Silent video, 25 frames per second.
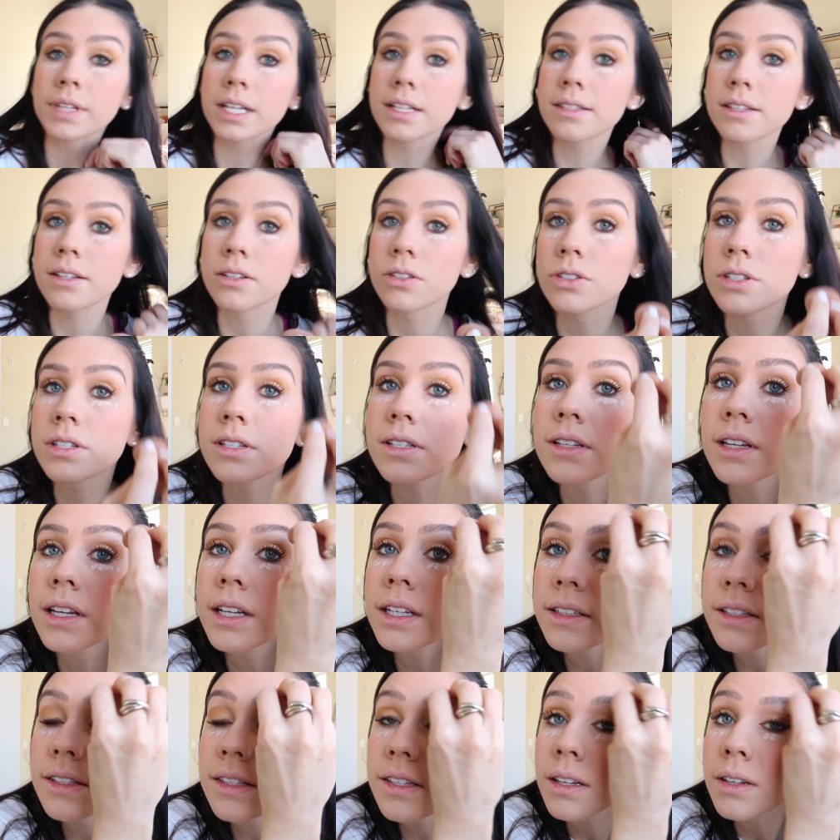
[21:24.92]
That's
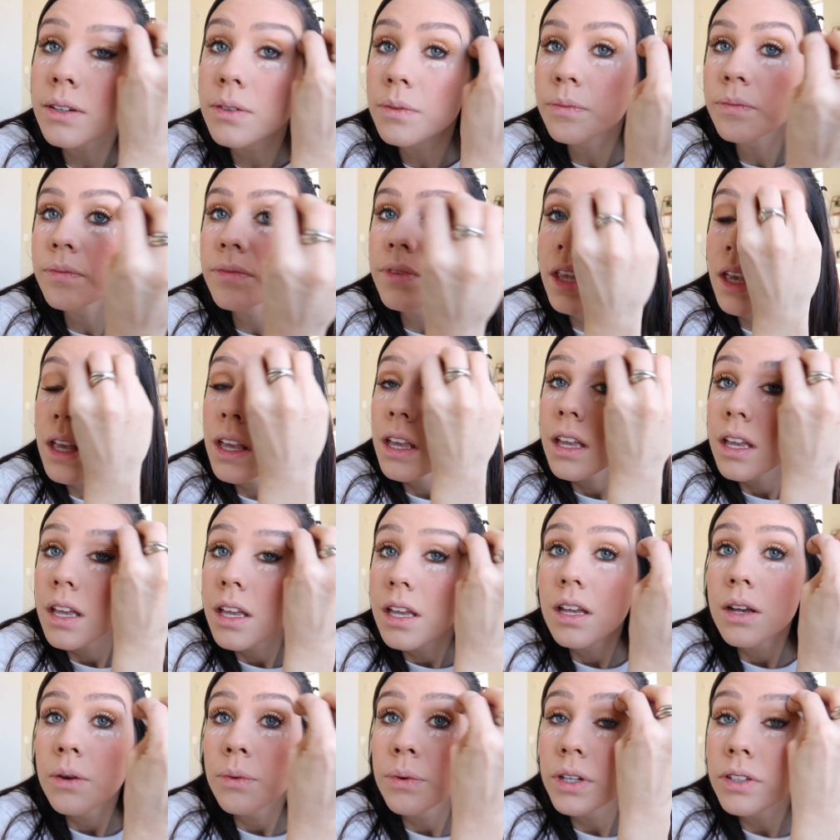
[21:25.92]
interesting. So
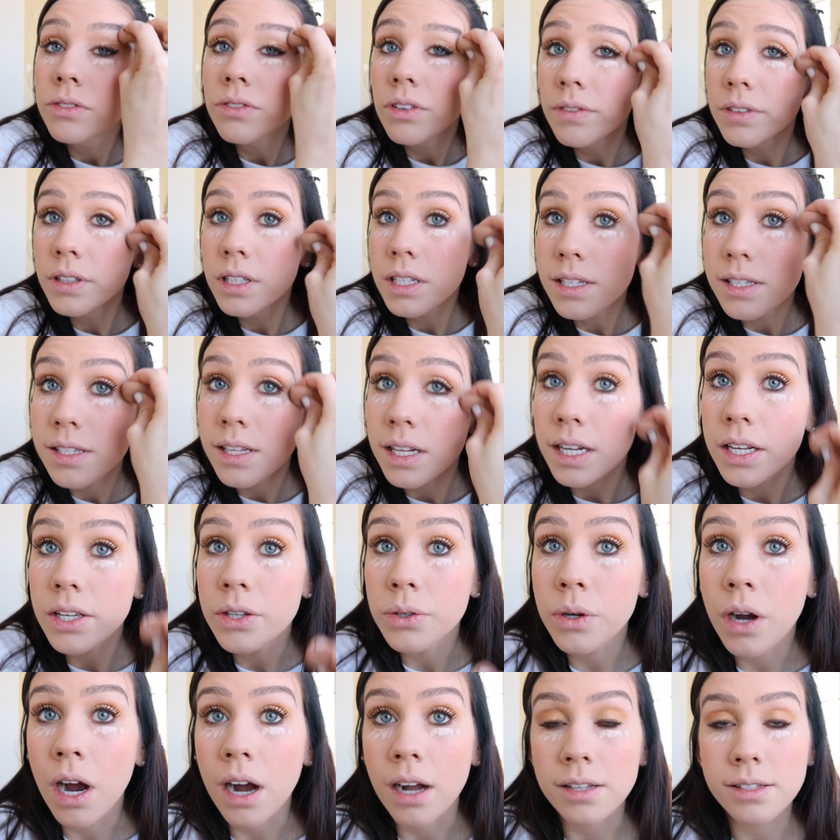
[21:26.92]
when you live in the city,
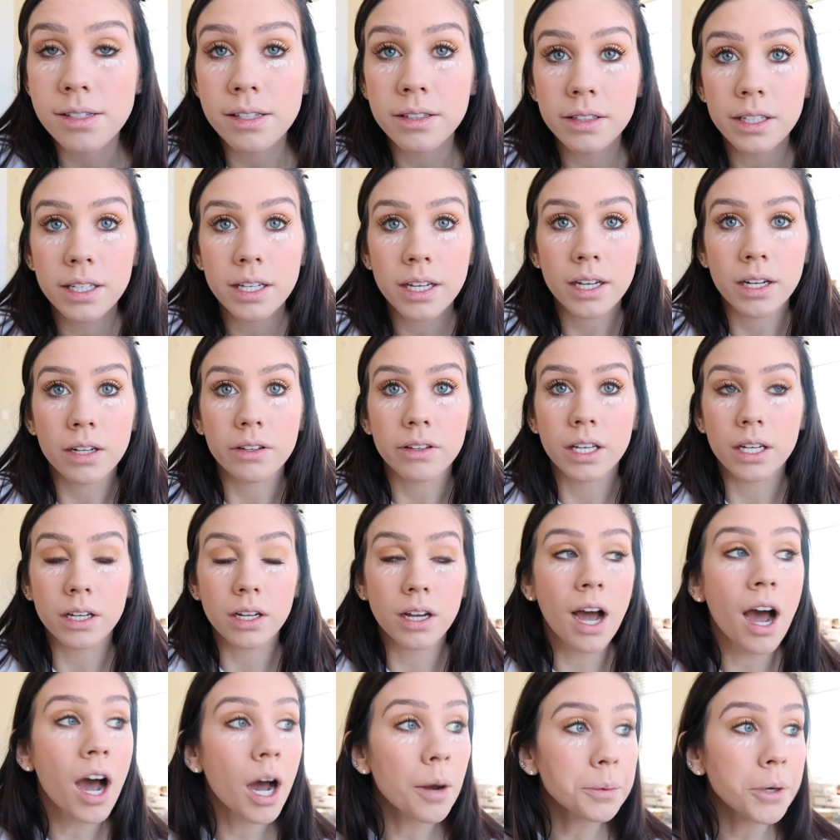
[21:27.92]
you constantly hear like
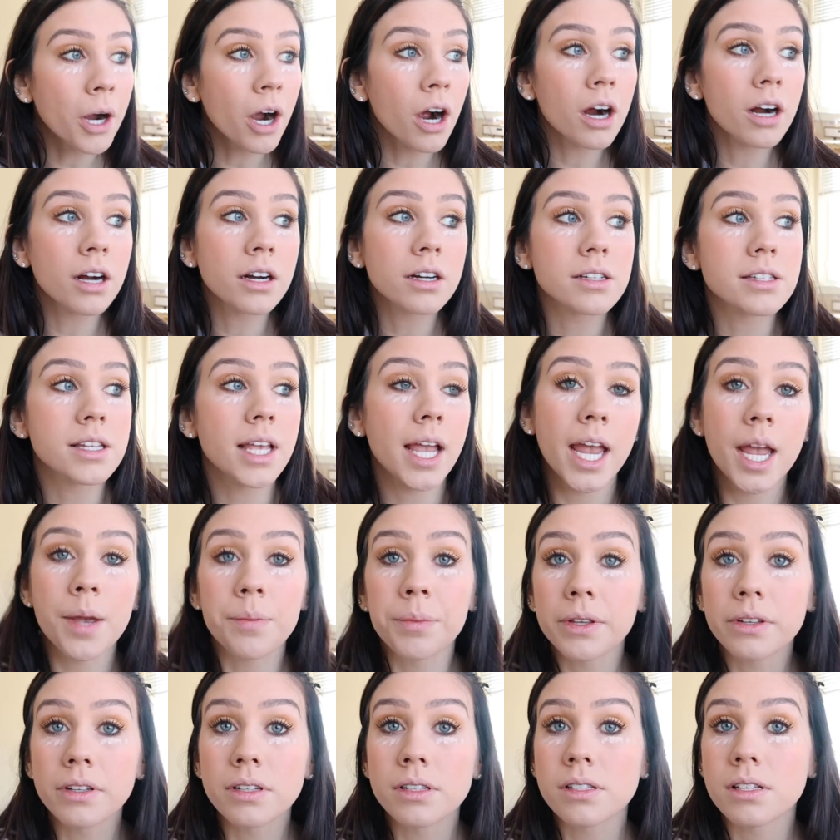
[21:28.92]
cop cars,
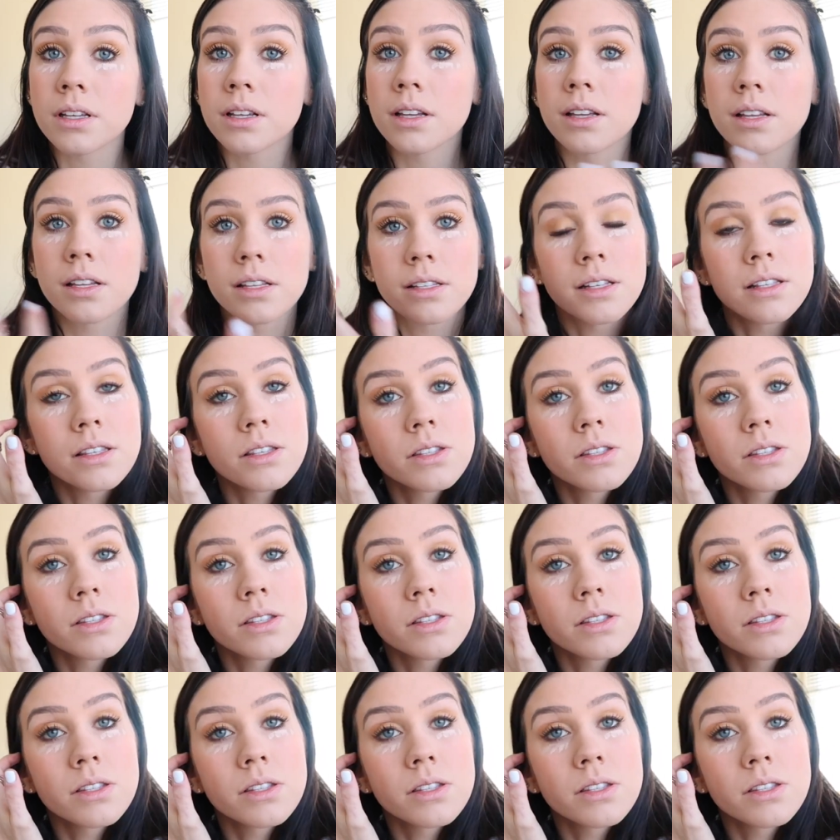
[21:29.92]
ambulances.